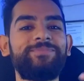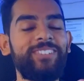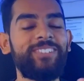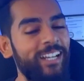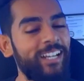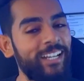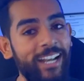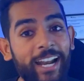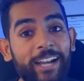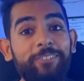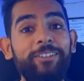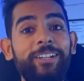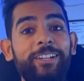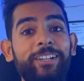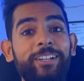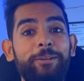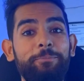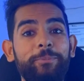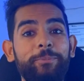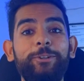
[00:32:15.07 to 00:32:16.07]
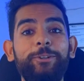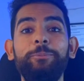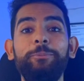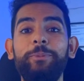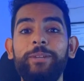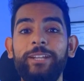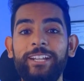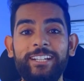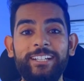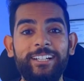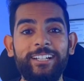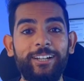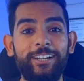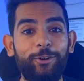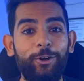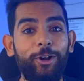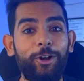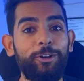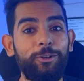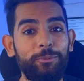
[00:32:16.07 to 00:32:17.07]
That will help me to bring a
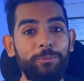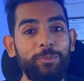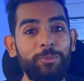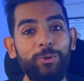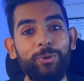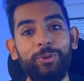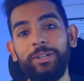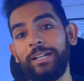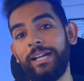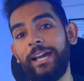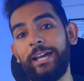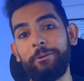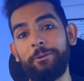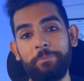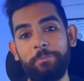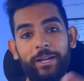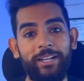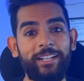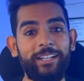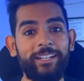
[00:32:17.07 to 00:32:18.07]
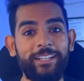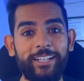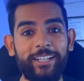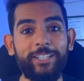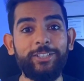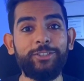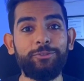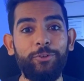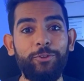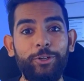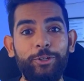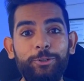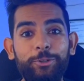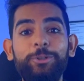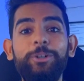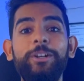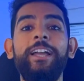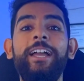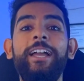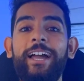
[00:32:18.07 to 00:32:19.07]
lot more and better guests for
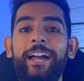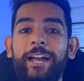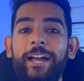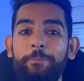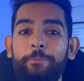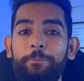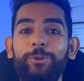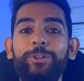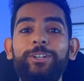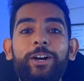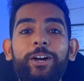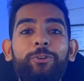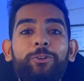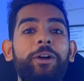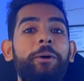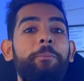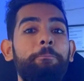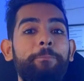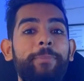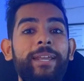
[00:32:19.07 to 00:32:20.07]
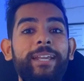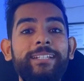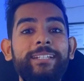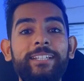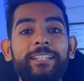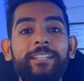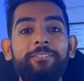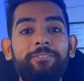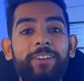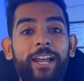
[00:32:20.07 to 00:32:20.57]
you and put out amazing,